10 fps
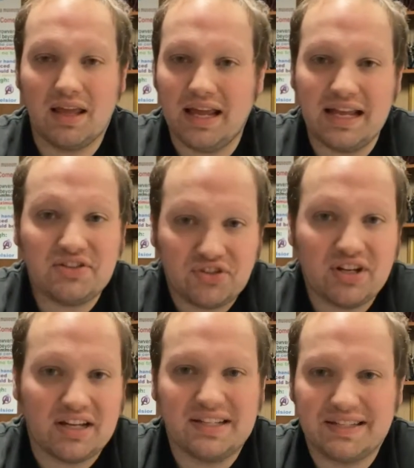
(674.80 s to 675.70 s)
it's
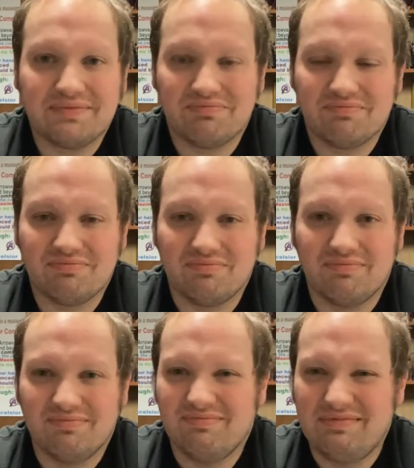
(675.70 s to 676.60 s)
just
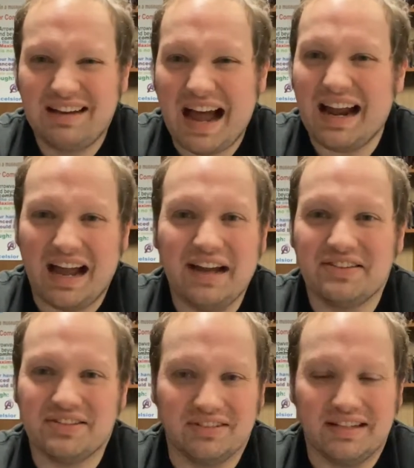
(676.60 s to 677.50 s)
not high on
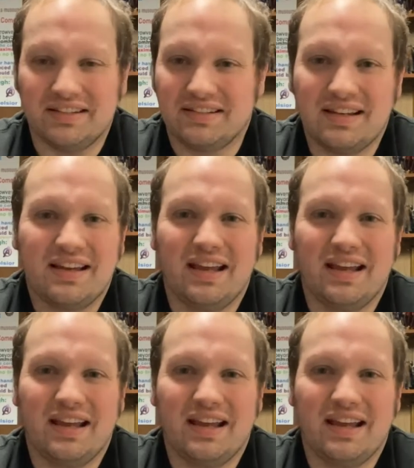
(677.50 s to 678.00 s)
this list.